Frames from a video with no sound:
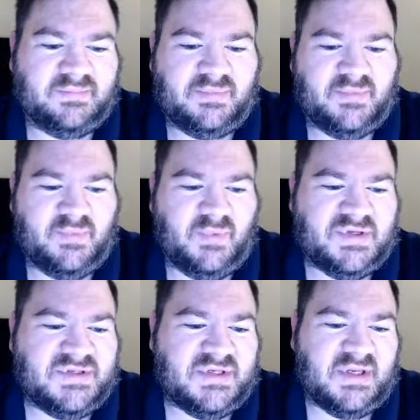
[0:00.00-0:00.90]
we
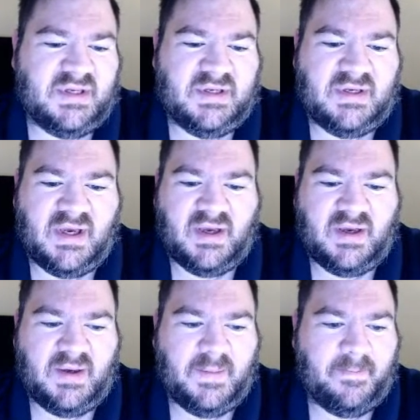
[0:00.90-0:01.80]
see
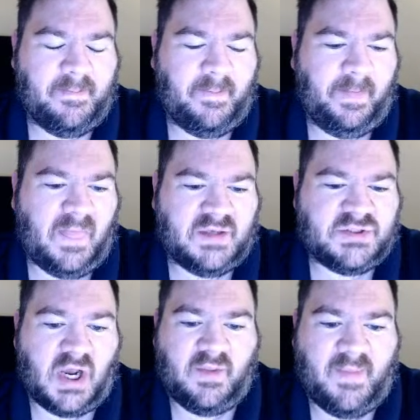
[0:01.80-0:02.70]

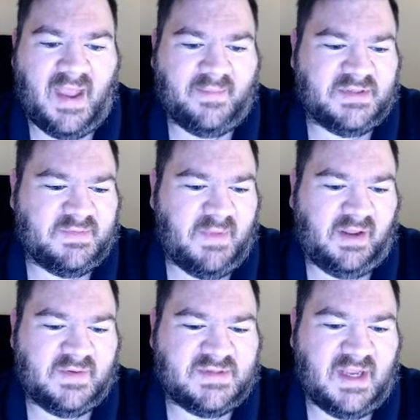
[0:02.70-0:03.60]
John the Baptist
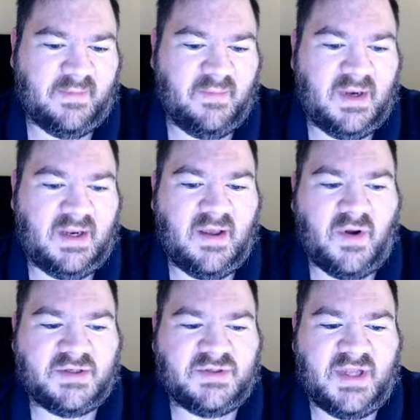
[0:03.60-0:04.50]
making the same, and many other
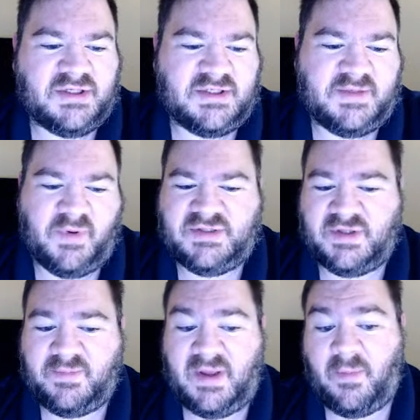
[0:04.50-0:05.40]
exhortations he preached to
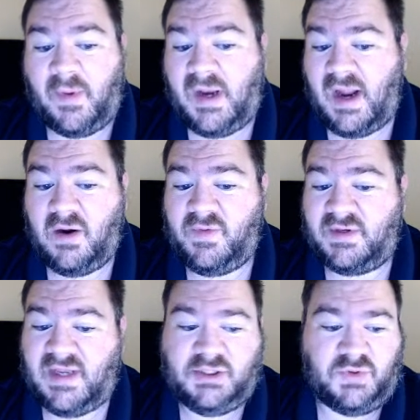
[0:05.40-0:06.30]
the people, but Herod the
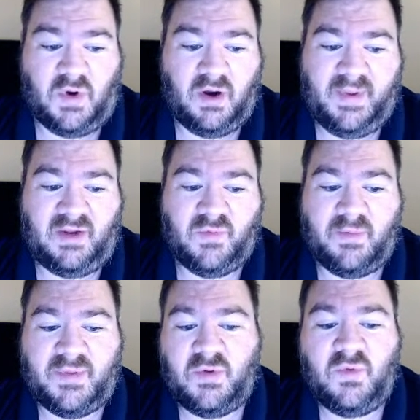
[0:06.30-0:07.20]
Tetrarch, being
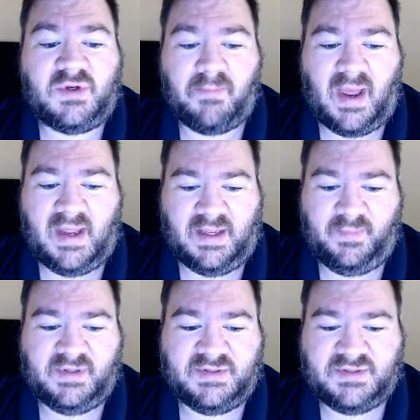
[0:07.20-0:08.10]
rebuked by him
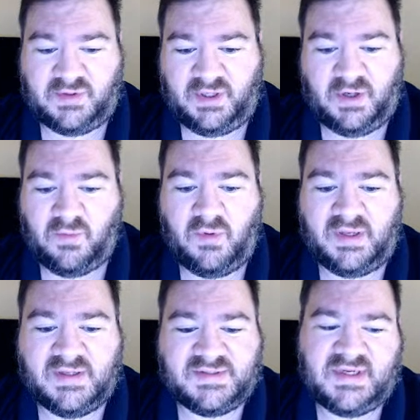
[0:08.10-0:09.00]
concerning
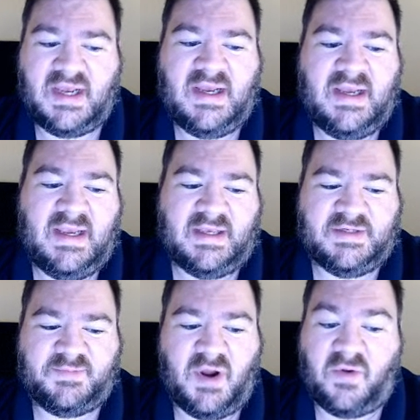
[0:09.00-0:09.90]
Herodias, his
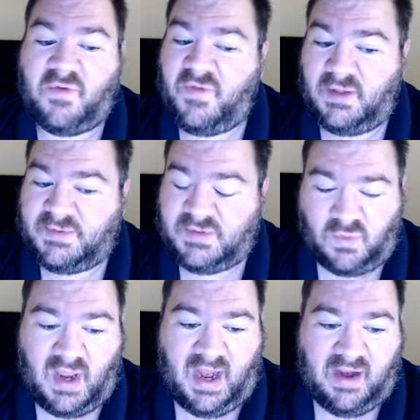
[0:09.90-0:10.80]
brother Philip's
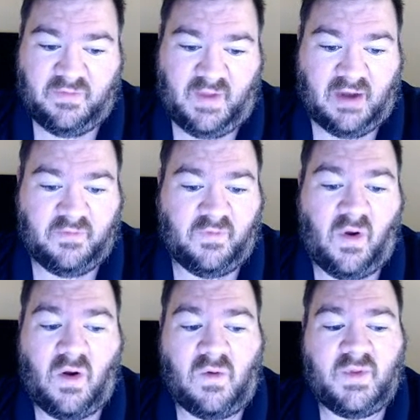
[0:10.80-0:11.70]
wife, and for
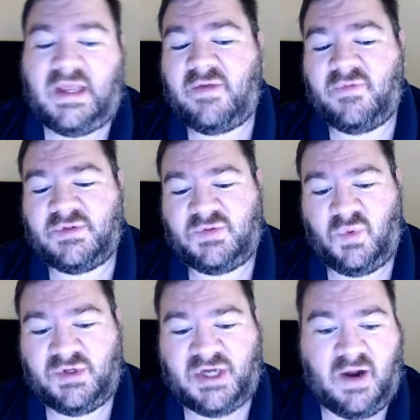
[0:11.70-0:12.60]
all the evils
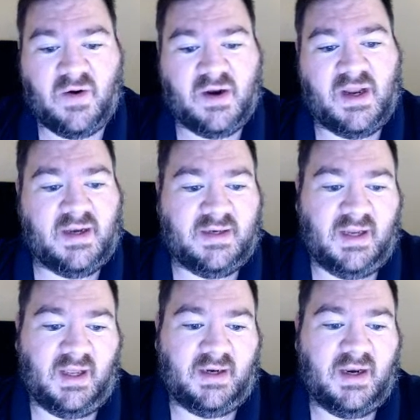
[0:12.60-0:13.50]
which Herod had
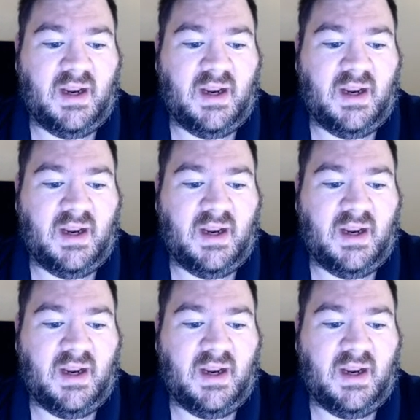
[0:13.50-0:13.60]
done,